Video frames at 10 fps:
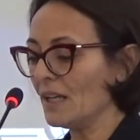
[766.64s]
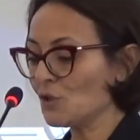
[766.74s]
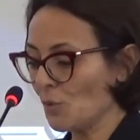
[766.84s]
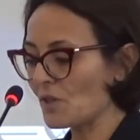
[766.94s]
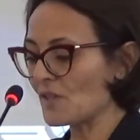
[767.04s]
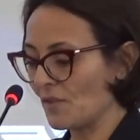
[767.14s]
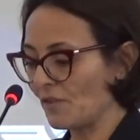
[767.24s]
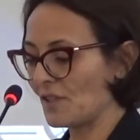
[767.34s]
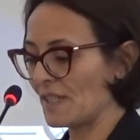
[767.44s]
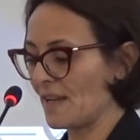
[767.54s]
It was the
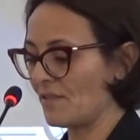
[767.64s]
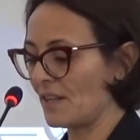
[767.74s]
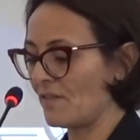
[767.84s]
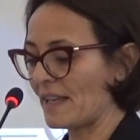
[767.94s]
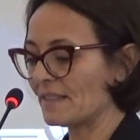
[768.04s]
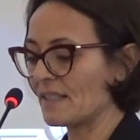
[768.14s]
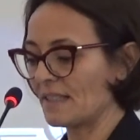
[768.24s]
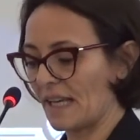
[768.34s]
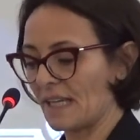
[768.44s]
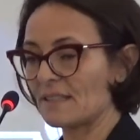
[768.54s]
first ever event
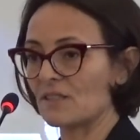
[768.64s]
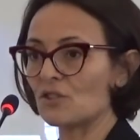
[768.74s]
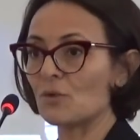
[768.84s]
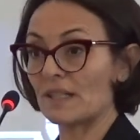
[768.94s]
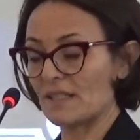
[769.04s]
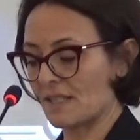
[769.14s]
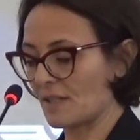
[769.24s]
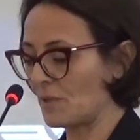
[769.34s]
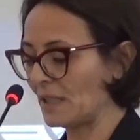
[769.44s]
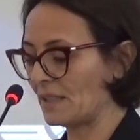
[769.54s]
dedicated to
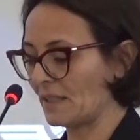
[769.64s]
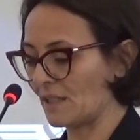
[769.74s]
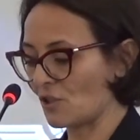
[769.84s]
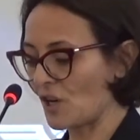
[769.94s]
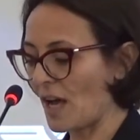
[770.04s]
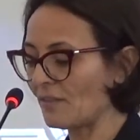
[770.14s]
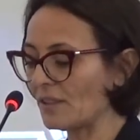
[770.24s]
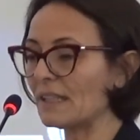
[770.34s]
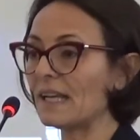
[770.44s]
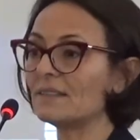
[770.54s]
accessibility in air
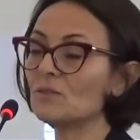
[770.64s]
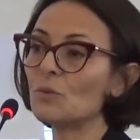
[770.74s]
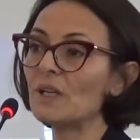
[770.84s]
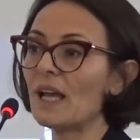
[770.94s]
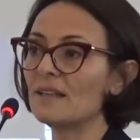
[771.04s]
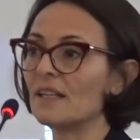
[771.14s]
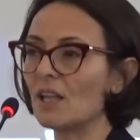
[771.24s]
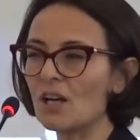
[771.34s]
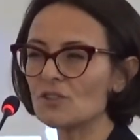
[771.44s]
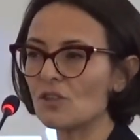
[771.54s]
travel and we had a
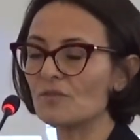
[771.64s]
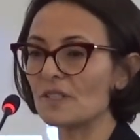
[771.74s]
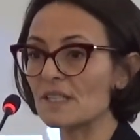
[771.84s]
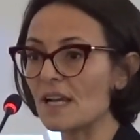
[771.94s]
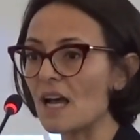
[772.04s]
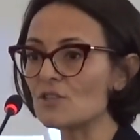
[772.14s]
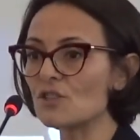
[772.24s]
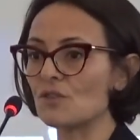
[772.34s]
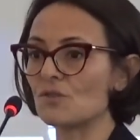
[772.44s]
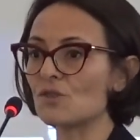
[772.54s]
lot of
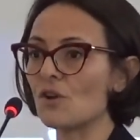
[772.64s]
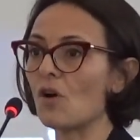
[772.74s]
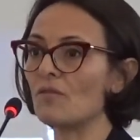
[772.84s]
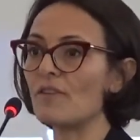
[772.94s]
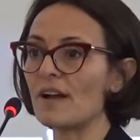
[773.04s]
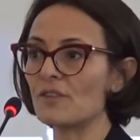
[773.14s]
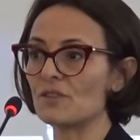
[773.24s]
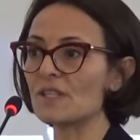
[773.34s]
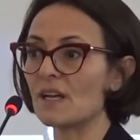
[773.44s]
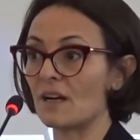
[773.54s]
discussions of
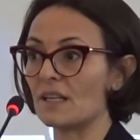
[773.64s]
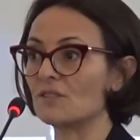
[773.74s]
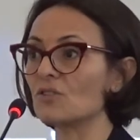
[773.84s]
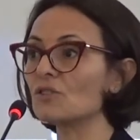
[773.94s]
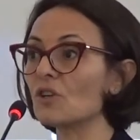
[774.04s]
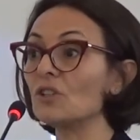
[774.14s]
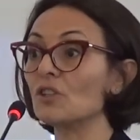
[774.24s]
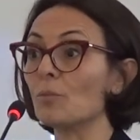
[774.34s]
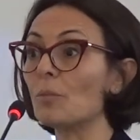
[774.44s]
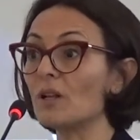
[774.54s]
various kind, not
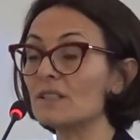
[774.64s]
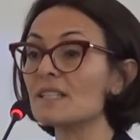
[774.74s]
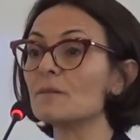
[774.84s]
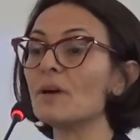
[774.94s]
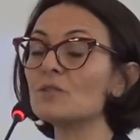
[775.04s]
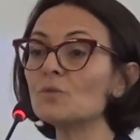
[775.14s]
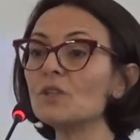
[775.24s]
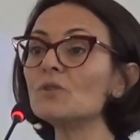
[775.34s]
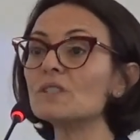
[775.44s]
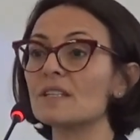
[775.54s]
only on policy, but we
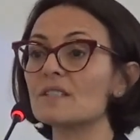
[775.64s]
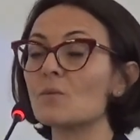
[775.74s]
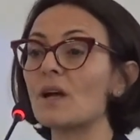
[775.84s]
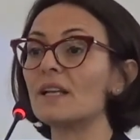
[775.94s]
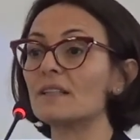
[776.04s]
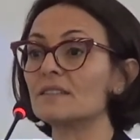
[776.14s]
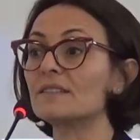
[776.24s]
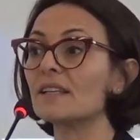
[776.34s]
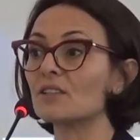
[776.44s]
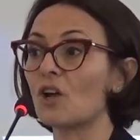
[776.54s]
looked as well at the
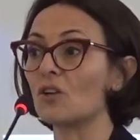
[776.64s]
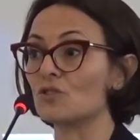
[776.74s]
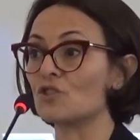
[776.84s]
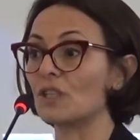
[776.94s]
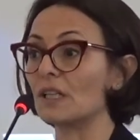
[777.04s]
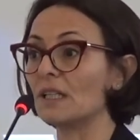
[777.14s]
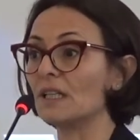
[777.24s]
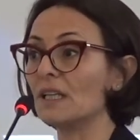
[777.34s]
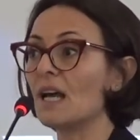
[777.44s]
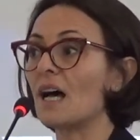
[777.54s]
technology,
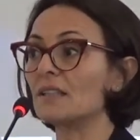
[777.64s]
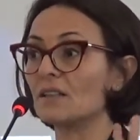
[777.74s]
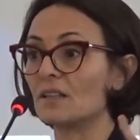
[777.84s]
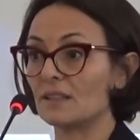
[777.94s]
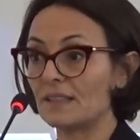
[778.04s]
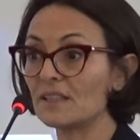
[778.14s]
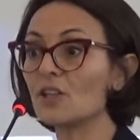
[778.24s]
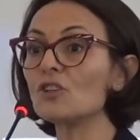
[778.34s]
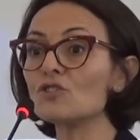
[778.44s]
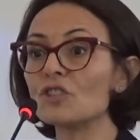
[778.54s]
at the
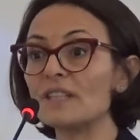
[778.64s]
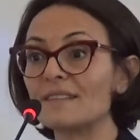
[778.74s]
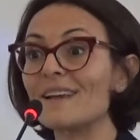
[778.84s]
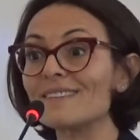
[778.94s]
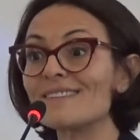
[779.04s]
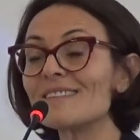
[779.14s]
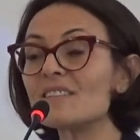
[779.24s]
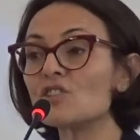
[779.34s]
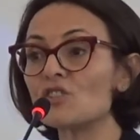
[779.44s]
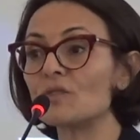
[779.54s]
technology that
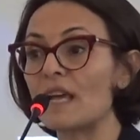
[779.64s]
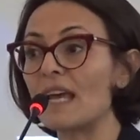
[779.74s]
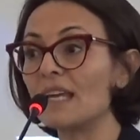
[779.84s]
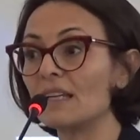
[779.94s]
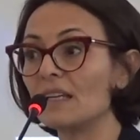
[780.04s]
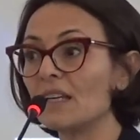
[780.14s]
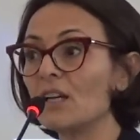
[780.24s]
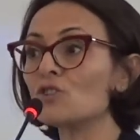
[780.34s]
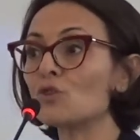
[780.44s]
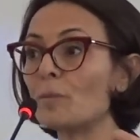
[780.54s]
exists today
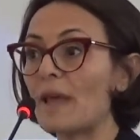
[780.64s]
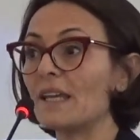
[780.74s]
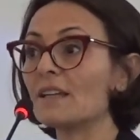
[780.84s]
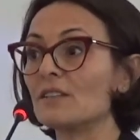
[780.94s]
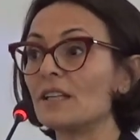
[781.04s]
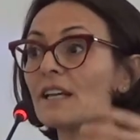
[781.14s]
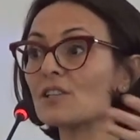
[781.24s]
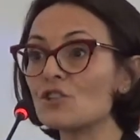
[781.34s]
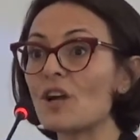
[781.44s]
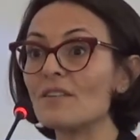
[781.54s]
to make the
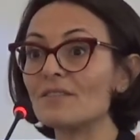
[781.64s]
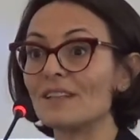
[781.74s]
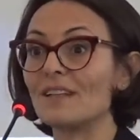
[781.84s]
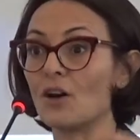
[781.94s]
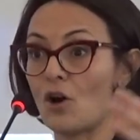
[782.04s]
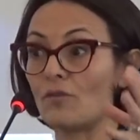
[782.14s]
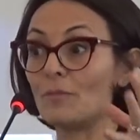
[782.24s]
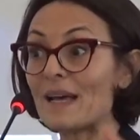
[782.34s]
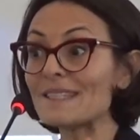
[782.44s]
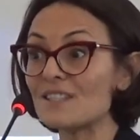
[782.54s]
air travel
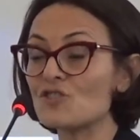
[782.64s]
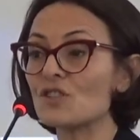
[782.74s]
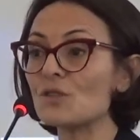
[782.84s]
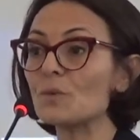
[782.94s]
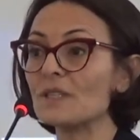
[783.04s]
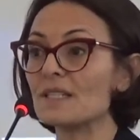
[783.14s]
of passengers with